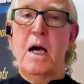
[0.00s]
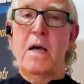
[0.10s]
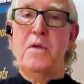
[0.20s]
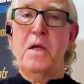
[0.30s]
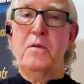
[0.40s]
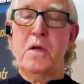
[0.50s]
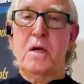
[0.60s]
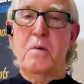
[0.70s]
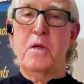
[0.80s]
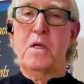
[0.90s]
I think the
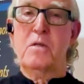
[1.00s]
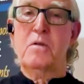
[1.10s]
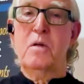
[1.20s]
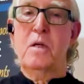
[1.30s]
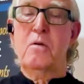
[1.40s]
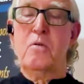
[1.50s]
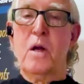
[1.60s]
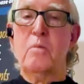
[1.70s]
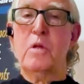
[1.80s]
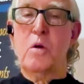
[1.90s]
company is
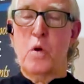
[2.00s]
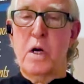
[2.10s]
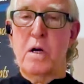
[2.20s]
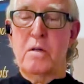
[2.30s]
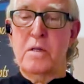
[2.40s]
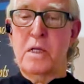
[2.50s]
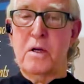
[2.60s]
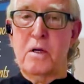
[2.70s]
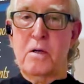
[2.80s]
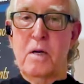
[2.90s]
incredibly aware
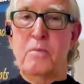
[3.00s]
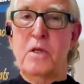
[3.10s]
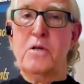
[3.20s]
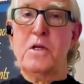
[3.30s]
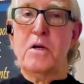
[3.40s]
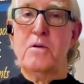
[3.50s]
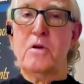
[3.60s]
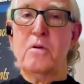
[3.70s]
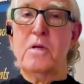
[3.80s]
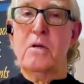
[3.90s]
that their
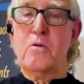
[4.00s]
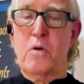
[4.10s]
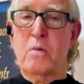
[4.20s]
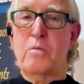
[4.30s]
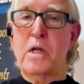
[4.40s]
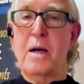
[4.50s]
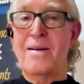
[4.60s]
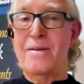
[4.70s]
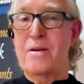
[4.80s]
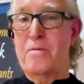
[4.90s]
shares are incredibly
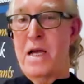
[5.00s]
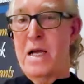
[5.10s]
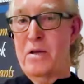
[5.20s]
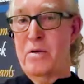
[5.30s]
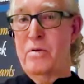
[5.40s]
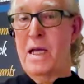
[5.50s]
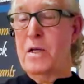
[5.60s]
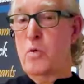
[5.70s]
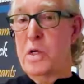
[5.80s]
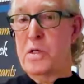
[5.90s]
undervalued
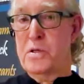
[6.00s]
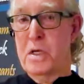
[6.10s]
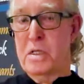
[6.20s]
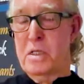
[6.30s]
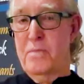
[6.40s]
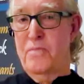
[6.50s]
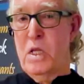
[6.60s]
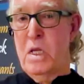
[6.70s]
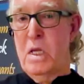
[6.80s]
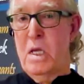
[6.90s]
at 20 cents.
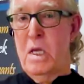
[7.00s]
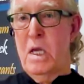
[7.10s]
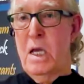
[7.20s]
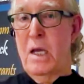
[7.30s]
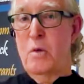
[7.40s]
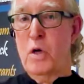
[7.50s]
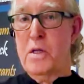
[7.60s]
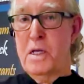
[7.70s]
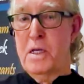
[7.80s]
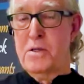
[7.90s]
And
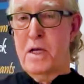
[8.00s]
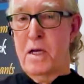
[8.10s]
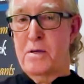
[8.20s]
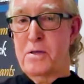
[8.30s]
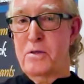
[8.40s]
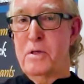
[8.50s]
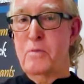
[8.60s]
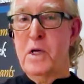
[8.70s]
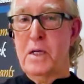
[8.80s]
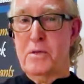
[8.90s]
what are the insiders
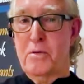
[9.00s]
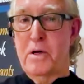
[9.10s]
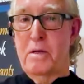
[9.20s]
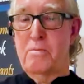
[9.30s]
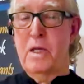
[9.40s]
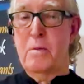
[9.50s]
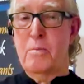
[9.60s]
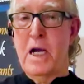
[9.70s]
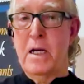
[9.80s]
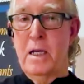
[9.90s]
doing? We got three of them that
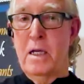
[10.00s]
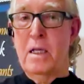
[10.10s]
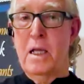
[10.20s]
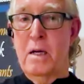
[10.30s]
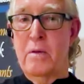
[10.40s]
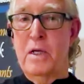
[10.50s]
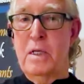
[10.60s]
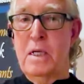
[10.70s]
are buying the hell out of